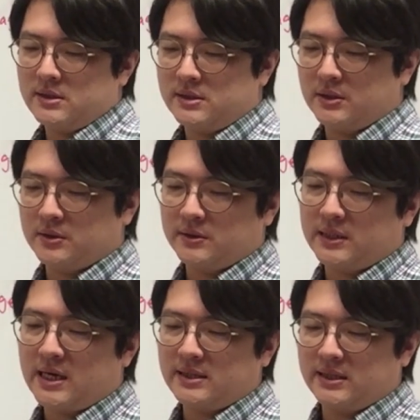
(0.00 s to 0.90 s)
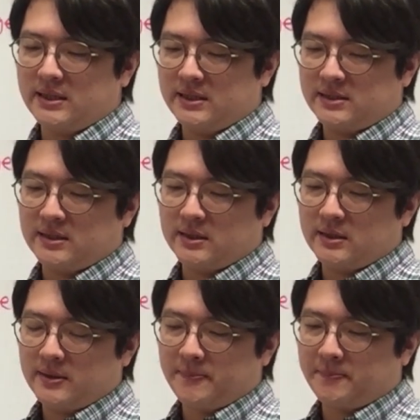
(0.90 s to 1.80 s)
so that is
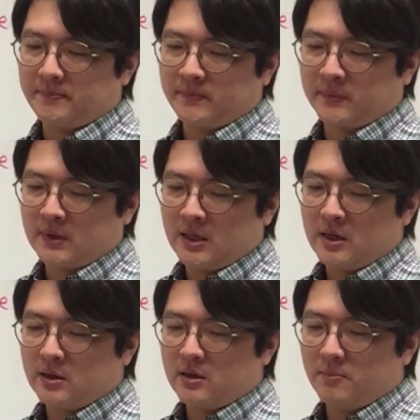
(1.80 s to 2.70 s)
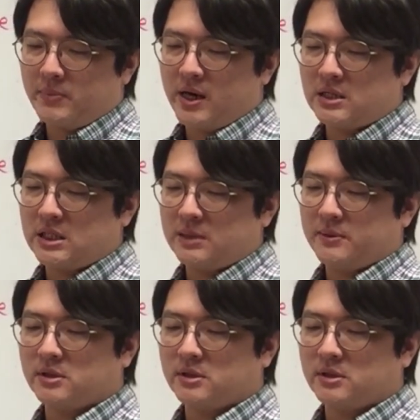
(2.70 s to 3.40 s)
the comparative